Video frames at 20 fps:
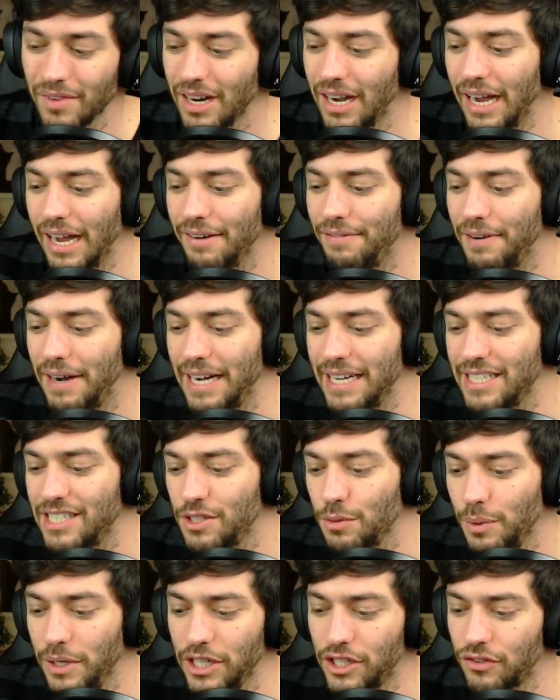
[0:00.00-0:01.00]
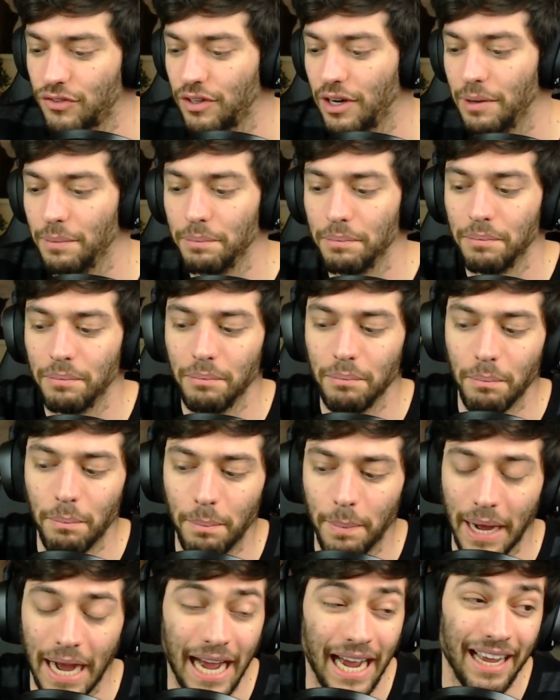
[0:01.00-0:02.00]
If I switch from
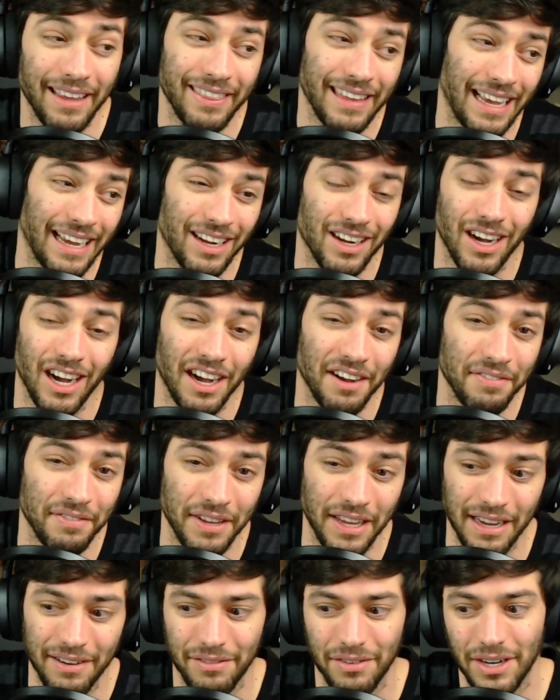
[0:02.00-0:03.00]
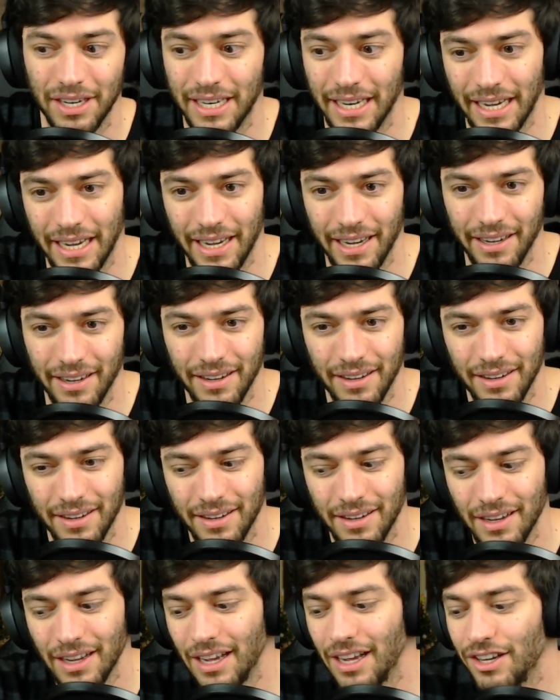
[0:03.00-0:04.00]
buying that coffee every day
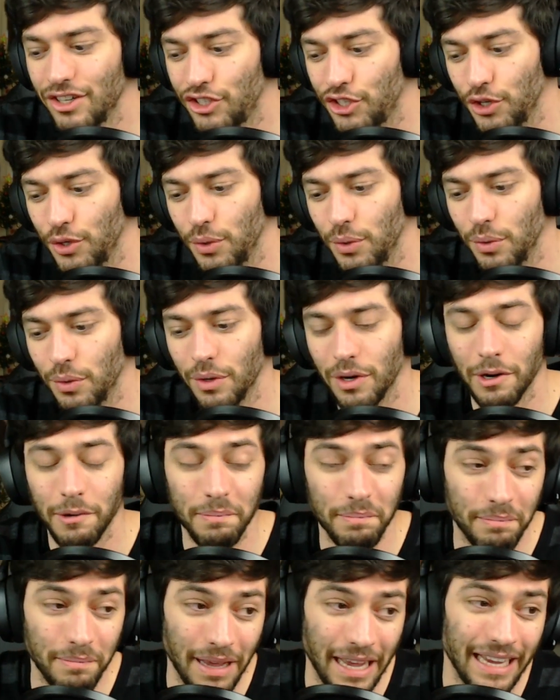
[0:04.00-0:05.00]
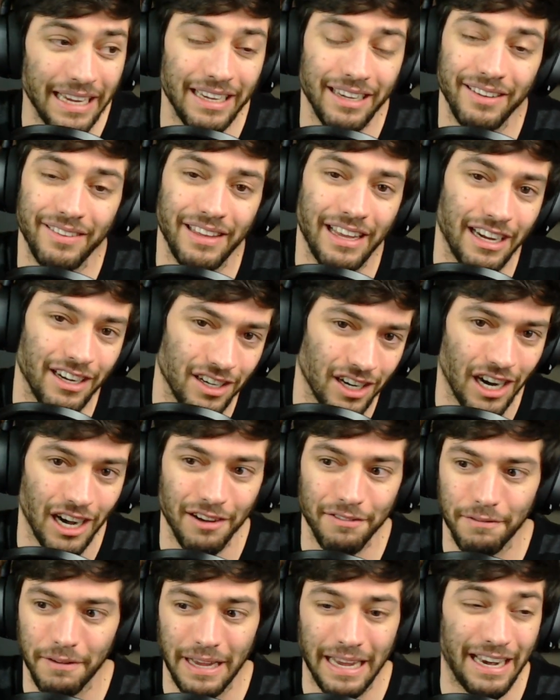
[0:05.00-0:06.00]
to making that
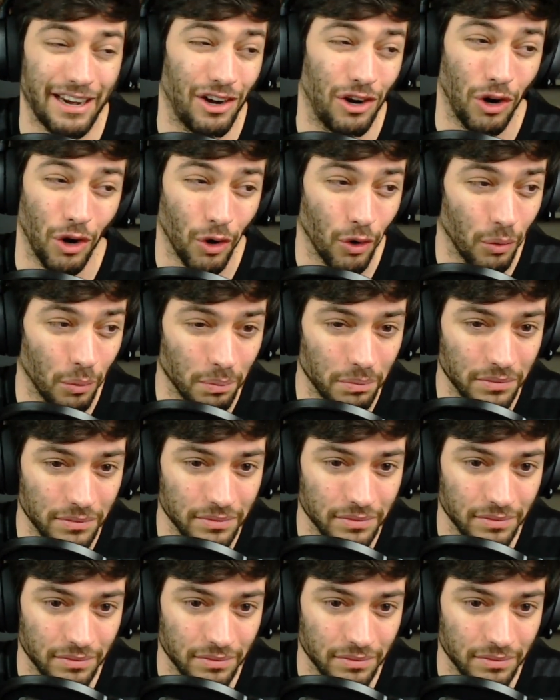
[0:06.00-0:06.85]
coffee at home,